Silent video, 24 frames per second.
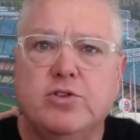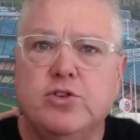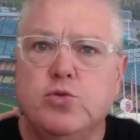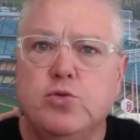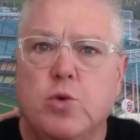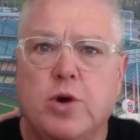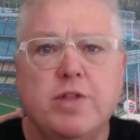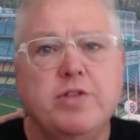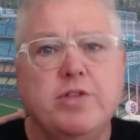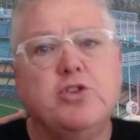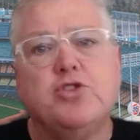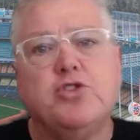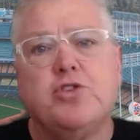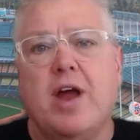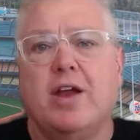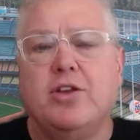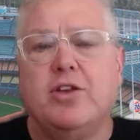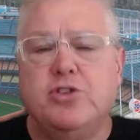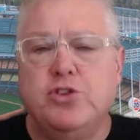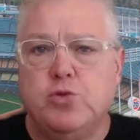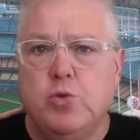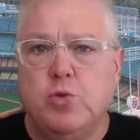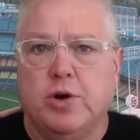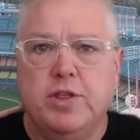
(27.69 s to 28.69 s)
This is one of the
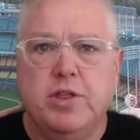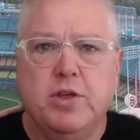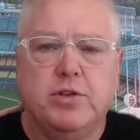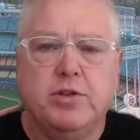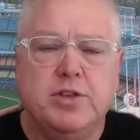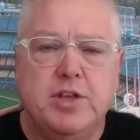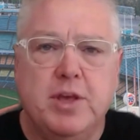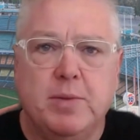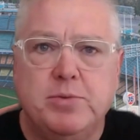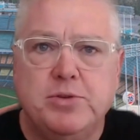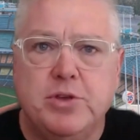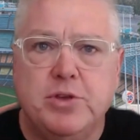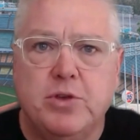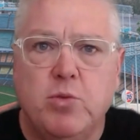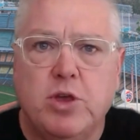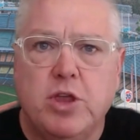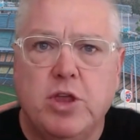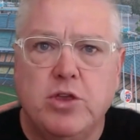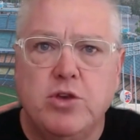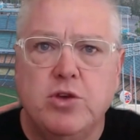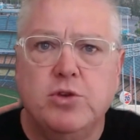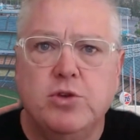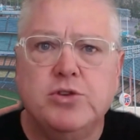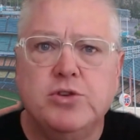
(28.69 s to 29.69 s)
strategies, one of the tips that
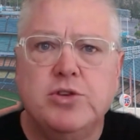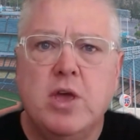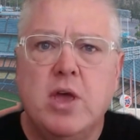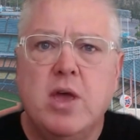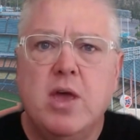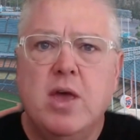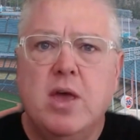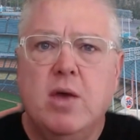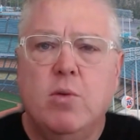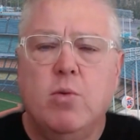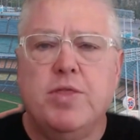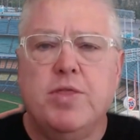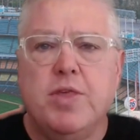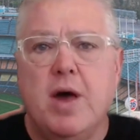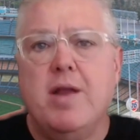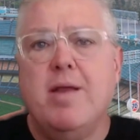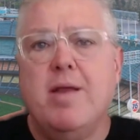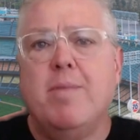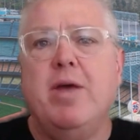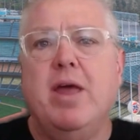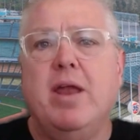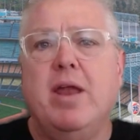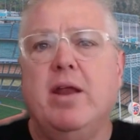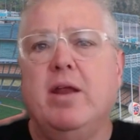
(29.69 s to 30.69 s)
we can use with
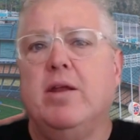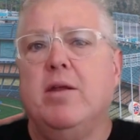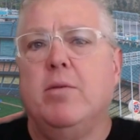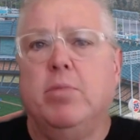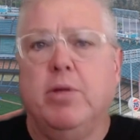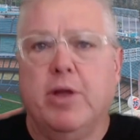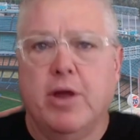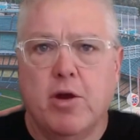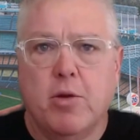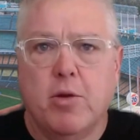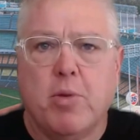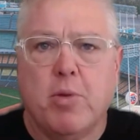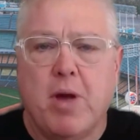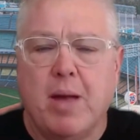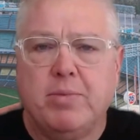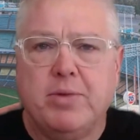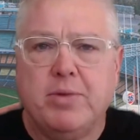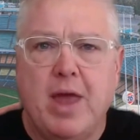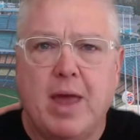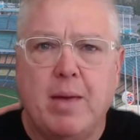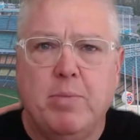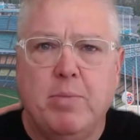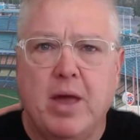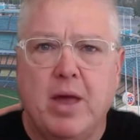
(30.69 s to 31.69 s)
Unabated and player
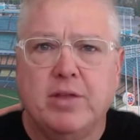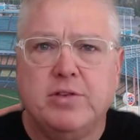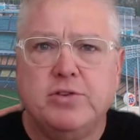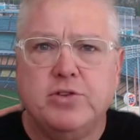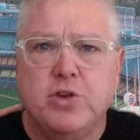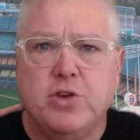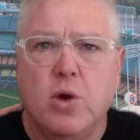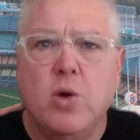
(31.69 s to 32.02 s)
prop type bets.